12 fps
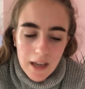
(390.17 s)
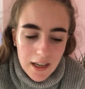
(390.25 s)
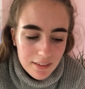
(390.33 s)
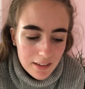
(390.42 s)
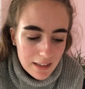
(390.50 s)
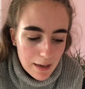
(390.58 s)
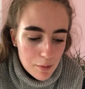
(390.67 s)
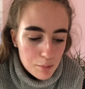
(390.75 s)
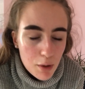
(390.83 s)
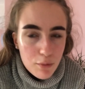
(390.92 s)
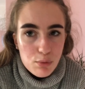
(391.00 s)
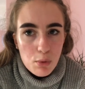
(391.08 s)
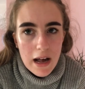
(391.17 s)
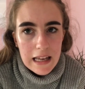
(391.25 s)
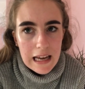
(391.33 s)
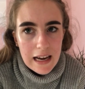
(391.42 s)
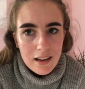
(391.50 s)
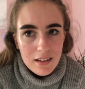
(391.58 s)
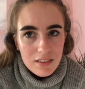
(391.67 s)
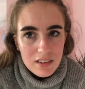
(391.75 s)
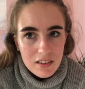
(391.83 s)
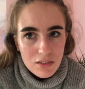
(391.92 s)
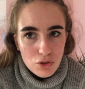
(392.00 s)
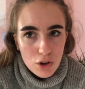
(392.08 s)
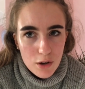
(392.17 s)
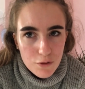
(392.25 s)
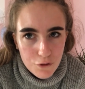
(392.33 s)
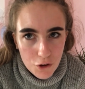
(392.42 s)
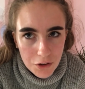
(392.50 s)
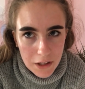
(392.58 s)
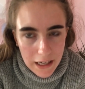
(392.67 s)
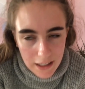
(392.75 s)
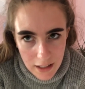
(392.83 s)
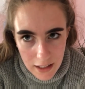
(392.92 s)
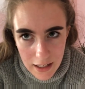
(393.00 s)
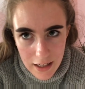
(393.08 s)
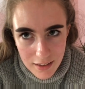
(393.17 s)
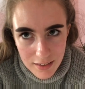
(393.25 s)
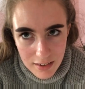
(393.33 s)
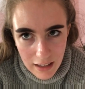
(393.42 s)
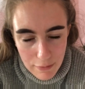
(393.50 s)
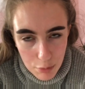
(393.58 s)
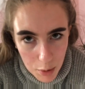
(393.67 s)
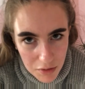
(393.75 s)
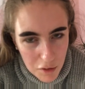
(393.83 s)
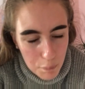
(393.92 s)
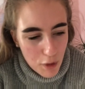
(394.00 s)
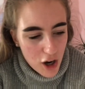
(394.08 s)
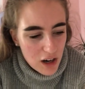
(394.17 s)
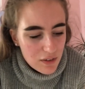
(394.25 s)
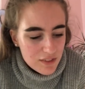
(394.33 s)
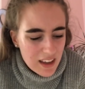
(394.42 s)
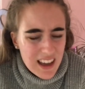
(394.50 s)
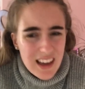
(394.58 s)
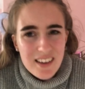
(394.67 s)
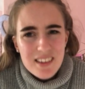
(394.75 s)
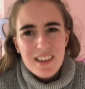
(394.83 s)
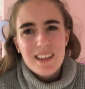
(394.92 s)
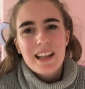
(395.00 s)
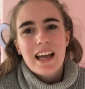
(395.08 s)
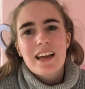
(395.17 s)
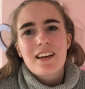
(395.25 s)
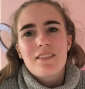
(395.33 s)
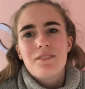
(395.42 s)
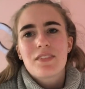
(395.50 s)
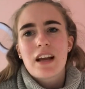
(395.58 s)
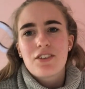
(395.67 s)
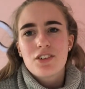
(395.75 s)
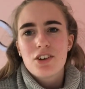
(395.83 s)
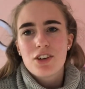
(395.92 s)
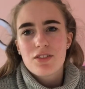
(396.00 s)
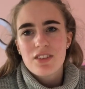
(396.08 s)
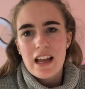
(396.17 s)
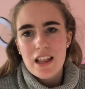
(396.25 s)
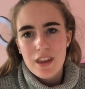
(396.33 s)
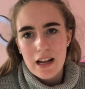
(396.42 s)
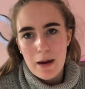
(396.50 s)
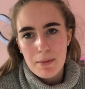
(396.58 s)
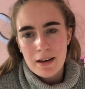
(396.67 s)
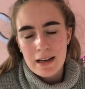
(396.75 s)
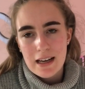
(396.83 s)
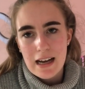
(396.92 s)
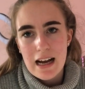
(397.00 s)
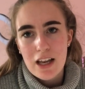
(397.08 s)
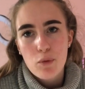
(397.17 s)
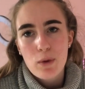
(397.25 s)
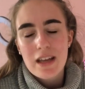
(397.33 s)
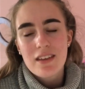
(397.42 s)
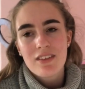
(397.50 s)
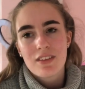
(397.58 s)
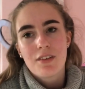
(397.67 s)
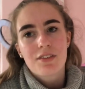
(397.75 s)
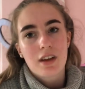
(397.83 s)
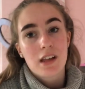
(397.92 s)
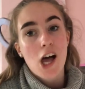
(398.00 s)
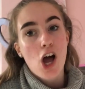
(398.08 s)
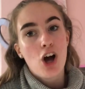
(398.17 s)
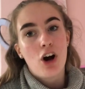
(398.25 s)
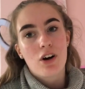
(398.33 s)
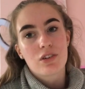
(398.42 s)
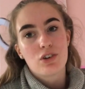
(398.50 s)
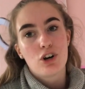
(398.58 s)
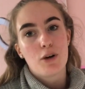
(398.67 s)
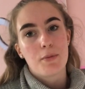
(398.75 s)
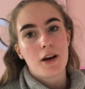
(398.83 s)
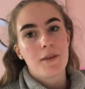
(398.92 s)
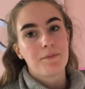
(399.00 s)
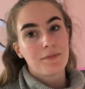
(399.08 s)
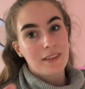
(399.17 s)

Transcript: that time of month where like it's just no fun like it's everyone's birthdays and like I don't know there isn't anything happening like Halloween isn't until October